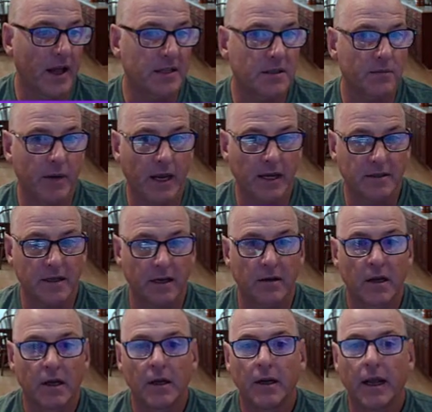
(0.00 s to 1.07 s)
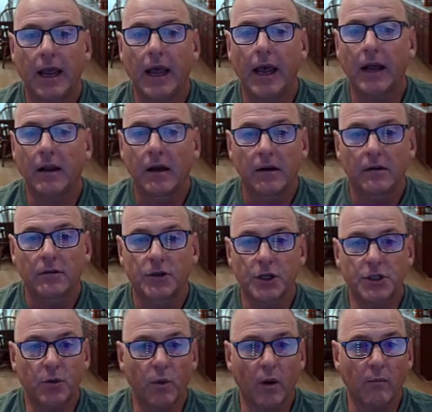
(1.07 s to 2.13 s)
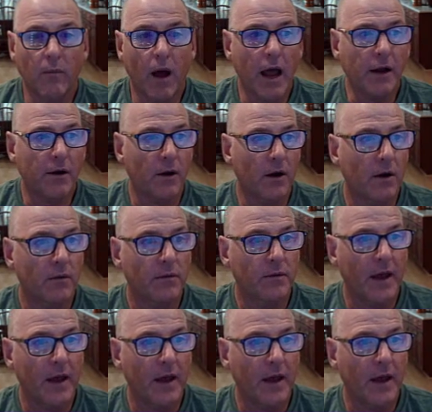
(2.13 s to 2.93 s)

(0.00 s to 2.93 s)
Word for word: that's amazing. And just a reminder